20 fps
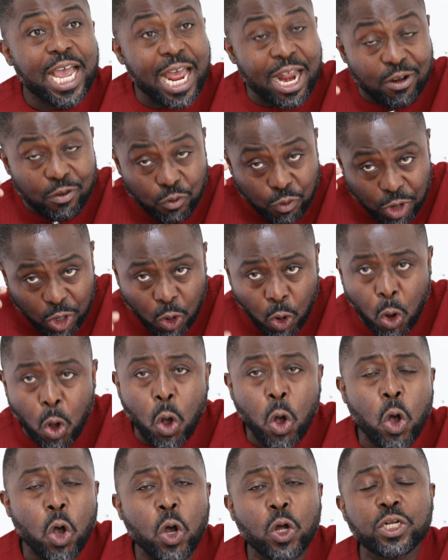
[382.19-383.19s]
and
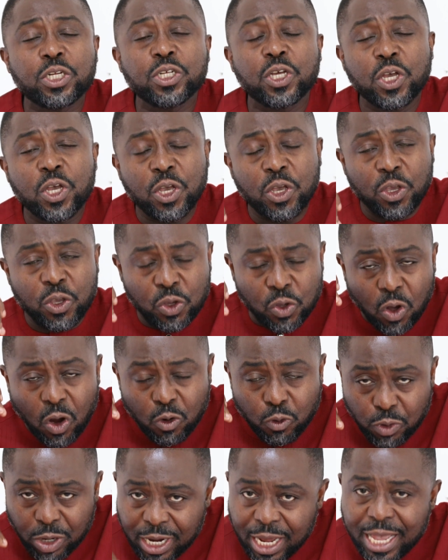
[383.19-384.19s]
record
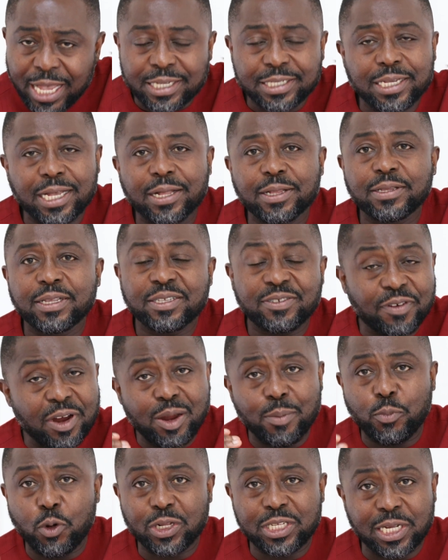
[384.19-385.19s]
your rehearsal. It's
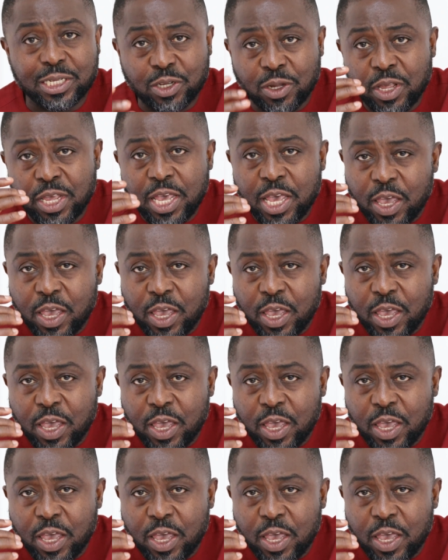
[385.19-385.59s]
very important.